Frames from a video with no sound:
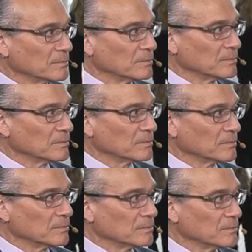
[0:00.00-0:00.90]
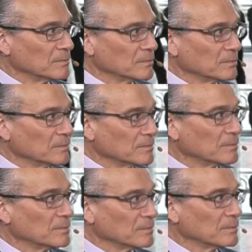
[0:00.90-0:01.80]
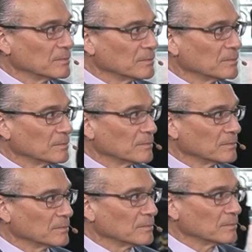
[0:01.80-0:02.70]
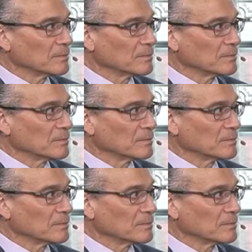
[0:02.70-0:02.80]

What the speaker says: No words are spoken by the person on screen.